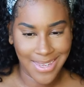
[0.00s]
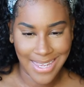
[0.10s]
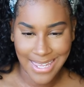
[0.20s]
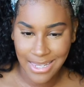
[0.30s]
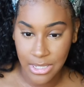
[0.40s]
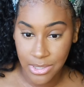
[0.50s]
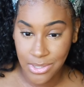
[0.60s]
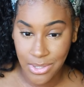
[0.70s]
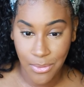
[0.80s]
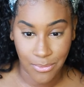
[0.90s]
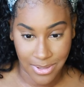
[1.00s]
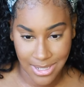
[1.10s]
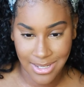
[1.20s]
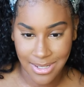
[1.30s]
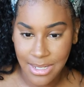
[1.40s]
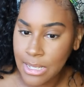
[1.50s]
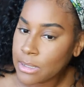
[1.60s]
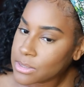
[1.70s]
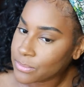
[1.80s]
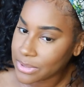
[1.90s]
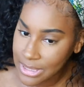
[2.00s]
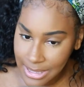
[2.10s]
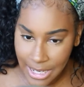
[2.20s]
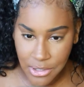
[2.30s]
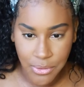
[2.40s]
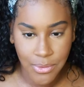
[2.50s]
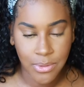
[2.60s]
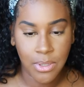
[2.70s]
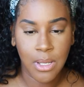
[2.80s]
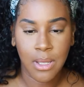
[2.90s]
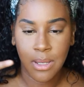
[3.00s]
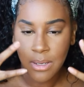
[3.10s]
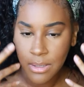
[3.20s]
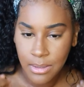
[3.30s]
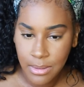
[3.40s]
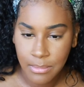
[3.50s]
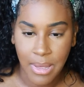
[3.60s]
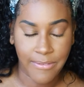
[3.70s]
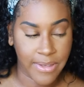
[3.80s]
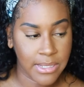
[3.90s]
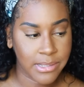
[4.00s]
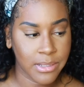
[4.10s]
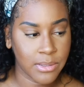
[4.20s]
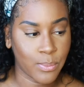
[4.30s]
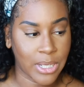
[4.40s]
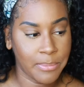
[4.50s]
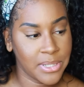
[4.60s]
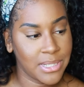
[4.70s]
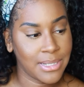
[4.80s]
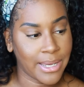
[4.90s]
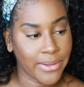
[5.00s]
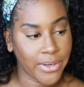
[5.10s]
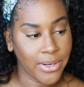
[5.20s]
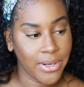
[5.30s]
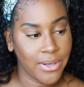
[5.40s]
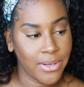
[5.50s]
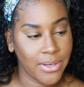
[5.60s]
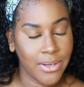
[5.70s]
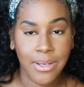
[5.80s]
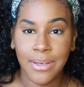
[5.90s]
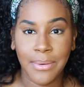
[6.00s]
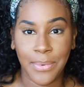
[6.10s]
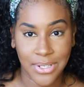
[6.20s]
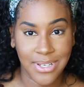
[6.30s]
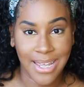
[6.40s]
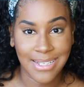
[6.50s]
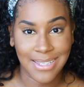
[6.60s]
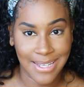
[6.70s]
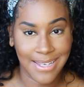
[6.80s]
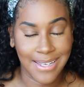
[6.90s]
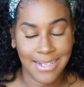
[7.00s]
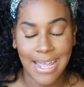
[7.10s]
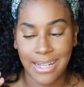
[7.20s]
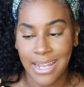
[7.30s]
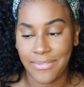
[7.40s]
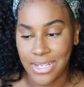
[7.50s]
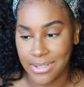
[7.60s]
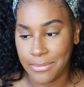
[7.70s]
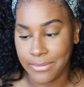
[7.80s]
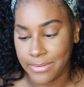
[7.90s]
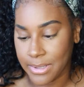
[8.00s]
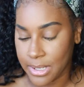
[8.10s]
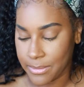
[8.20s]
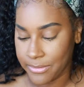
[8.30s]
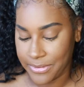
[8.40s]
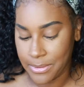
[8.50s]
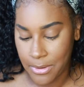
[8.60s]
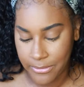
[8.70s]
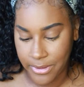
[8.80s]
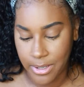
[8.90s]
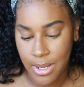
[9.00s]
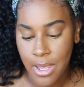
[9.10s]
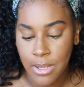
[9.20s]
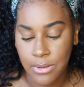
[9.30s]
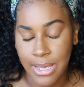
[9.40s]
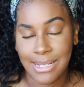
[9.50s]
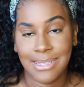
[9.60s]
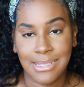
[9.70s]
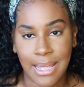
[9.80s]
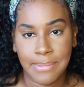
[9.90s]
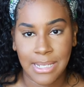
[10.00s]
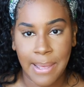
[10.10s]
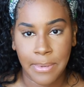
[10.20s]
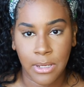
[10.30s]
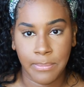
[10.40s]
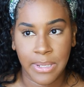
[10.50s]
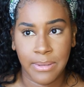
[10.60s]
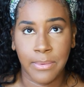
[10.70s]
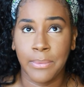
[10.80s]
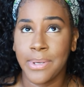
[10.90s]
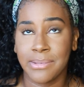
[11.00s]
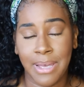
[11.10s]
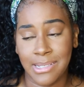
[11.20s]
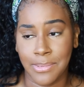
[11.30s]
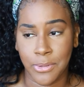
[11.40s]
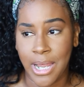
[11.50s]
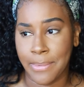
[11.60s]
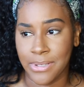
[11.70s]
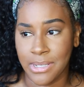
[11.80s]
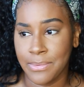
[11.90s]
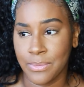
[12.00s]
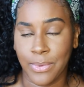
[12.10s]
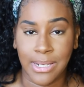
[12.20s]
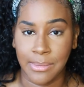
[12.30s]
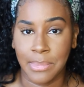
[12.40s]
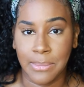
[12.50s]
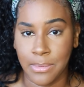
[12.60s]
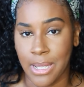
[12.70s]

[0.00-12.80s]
it looks really good. It looks really natural. My face looks well put together. What do you guys think? Now that I've done the review over, you guys can stop snapping on me. Well, it wasn't my subscribers, it was random people